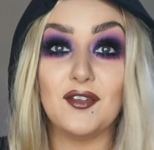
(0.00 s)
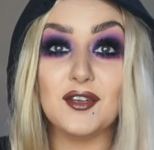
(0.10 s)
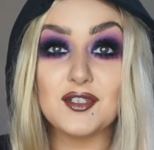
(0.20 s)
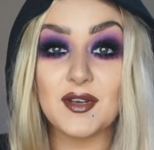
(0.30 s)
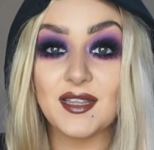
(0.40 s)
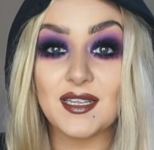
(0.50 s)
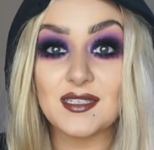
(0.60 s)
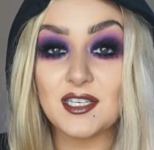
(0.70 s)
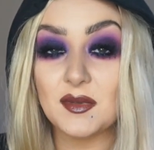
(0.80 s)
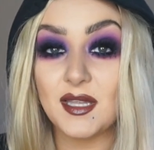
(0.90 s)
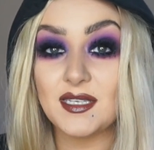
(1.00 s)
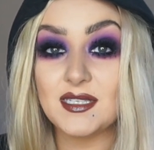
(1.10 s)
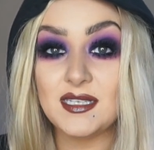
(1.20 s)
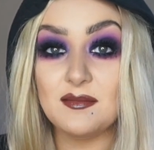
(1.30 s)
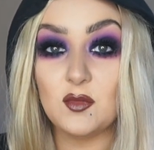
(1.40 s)
you enjoyed this and you would like to
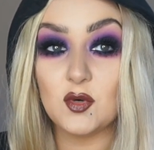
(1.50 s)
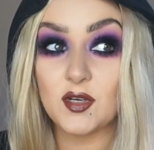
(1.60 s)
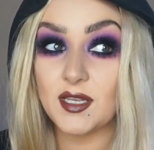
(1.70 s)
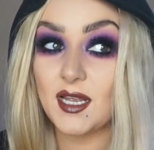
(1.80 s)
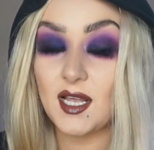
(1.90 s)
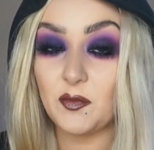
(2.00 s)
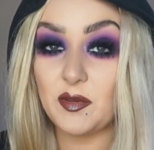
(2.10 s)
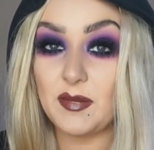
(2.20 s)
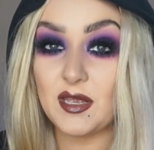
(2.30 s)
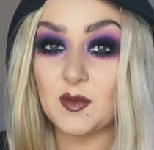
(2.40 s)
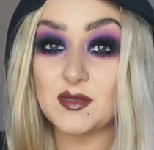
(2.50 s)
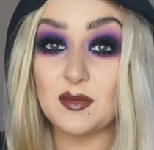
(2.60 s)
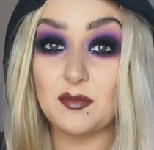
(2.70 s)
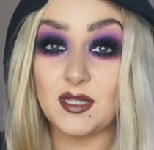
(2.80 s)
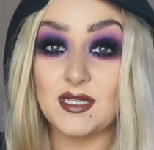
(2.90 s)
see more kind of Halloween makeup, then
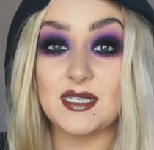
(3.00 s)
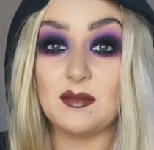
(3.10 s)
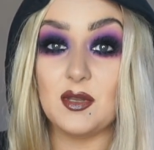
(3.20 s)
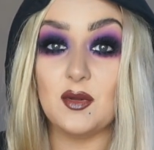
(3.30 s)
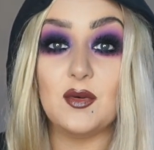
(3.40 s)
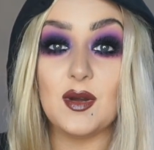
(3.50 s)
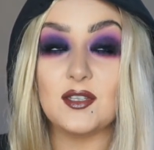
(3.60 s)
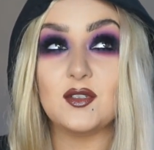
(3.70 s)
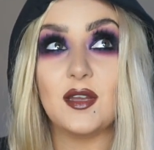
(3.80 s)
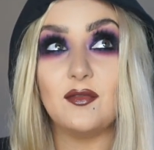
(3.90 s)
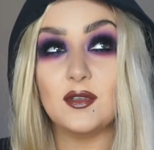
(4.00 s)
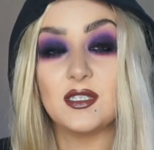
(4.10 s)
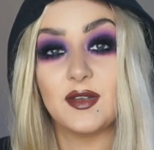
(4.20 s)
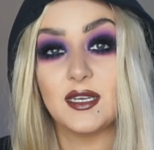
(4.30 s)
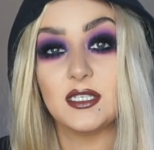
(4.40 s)
please let me know. I do have loads
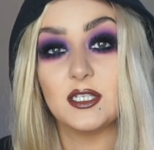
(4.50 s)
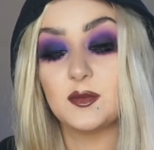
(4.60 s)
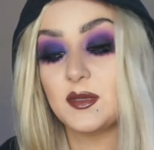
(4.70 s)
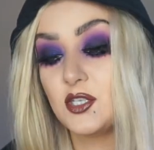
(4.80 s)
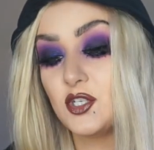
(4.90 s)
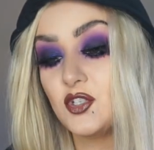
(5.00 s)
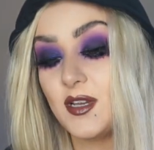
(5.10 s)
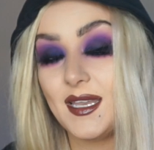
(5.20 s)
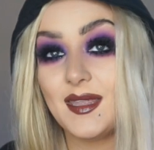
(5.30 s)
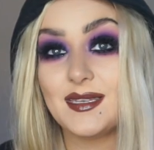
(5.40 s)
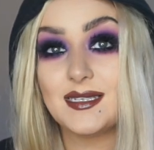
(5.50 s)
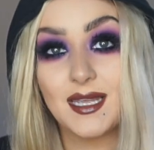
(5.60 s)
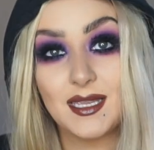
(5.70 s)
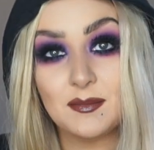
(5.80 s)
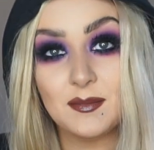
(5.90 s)
of ideas, but it's just trying to get the
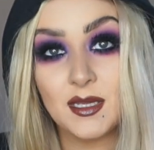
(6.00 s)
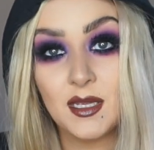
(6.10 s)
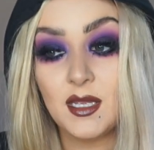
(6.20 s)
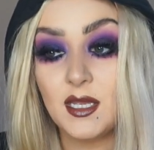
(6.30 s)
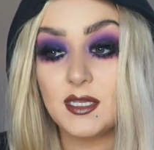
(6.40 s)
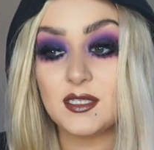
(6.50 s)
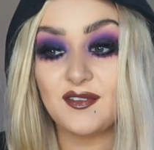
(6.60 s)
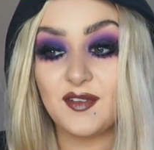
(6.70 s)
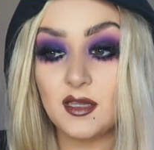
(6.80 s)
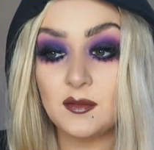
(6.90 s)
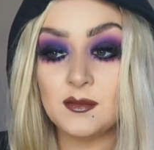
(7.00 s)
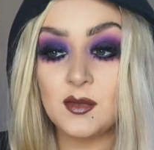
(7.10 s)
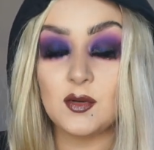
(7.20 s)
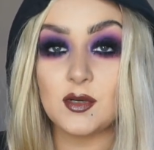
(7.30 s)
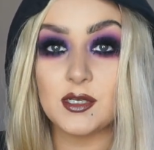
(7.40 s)
time to film
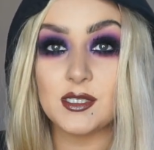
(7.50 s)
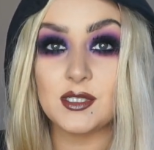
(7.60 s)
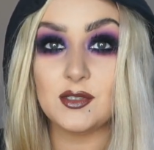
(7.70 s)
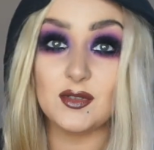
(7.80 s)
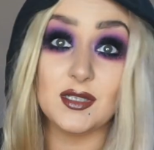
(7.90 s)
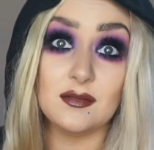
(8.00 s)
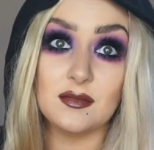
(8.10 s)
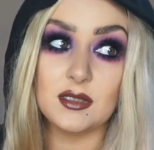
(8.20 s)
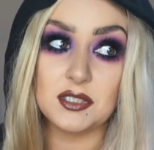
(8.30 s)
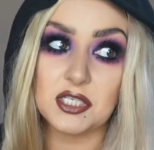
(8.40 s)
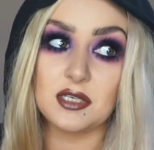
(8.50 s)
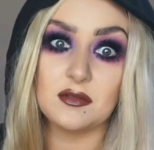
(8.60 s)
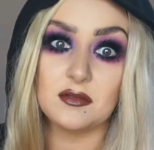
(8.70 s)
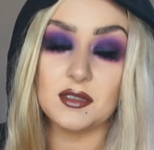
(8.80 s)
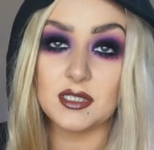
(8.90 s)
or to do it in
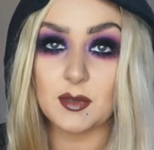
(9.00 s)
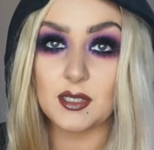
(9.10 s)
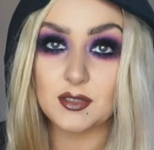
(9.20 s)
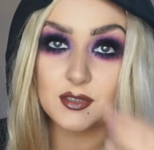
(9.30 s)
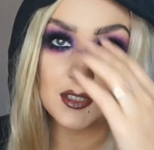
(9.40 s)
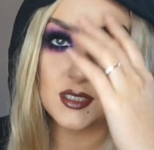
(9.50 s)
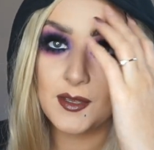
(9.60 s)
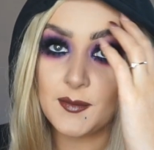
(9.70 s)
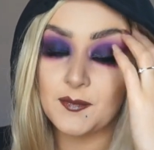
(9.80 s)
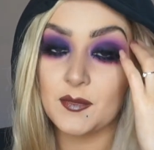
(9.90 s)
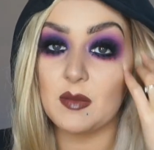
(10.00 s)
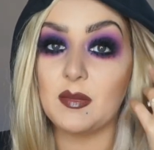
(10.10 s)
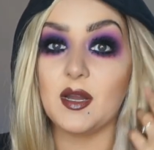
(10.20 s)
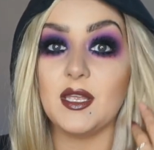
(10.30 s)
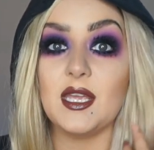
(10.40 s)
general and take pictures.
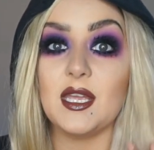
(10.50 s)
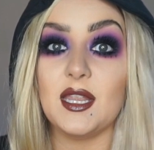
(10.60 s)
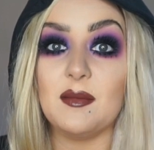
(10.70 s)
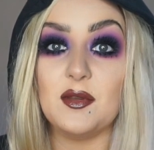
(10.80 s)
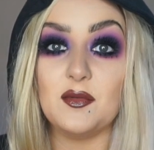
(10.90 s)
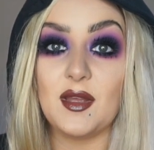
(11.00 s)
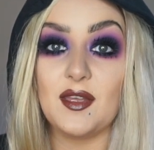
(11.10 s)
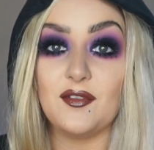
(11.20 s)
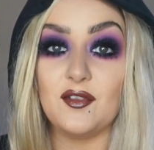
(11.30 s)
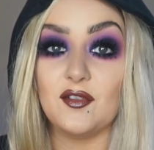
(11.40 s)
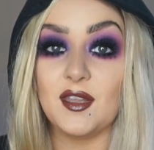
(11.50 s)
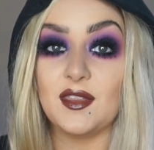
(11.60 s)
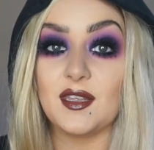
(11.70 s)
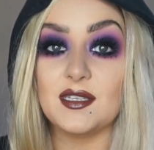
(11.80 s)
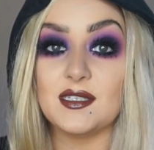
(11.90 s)
But yeah, let me know if you like
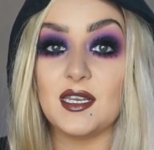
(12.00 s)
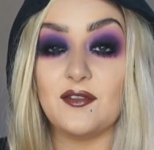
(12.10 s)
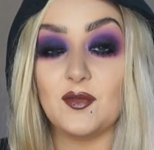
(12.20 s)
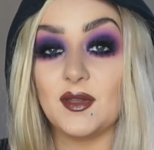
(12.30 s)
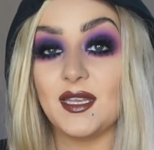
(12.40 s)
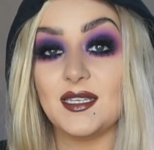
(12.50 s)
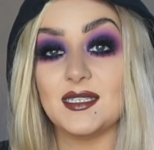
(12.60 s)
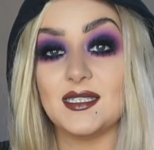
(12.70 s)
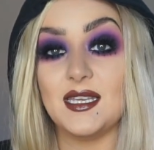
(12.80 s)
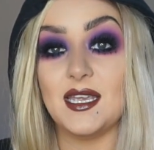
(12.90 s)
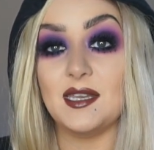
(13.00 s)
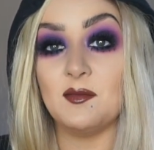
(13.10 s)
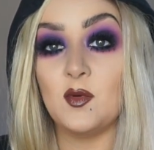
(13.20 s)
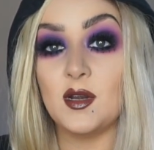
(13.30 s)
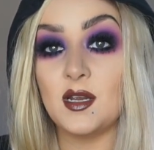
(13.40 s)
this and if you would like to see any
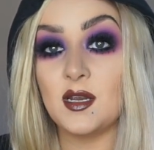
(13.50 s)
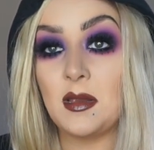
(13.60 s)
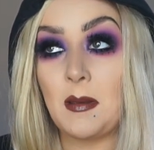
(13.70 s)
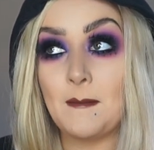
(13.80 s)
more.